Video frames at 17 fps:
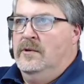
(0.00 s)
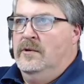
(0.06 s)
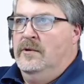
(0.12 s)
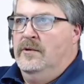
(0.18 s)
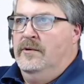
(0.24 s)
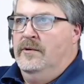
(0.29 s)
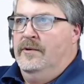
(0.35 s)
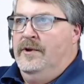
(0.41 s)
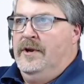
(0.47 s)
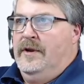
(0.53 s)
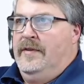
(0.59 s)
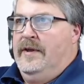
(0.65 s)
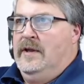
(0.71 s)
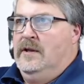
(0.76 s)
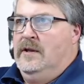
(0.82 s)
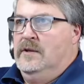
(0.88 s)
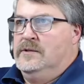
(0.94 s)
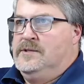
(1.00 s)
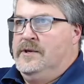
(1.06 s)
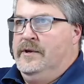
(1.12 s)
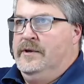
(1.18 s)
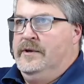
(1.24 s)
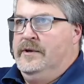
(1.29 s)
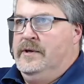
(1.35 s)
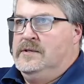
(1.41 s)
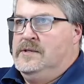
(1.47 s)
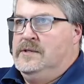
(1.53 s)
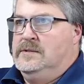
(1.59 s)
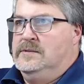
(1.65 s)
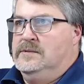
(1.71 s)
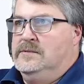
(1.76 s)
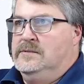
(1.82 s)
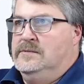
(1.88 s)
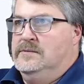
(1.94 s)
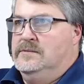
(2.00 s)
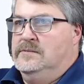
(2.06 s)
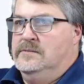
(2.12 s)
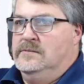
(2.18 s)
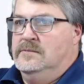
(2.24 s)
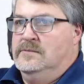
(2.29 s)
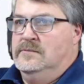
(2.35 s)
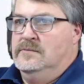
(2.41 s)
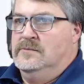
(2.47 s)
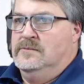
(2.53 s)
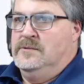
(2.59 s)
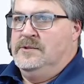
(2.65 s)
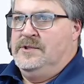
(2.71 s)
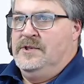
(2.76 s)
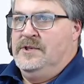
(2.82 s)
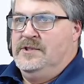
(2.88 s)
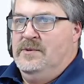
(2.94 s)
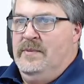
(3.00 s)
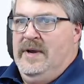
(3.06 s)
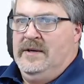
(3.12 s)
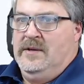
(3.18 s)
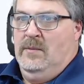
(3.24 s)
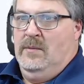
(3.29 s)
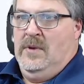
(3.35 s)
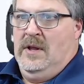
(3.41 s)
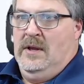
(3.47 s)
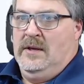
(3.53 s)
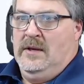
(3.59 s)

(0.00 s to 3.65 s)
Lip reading: None of that looks good, does it? We'll change it back to black.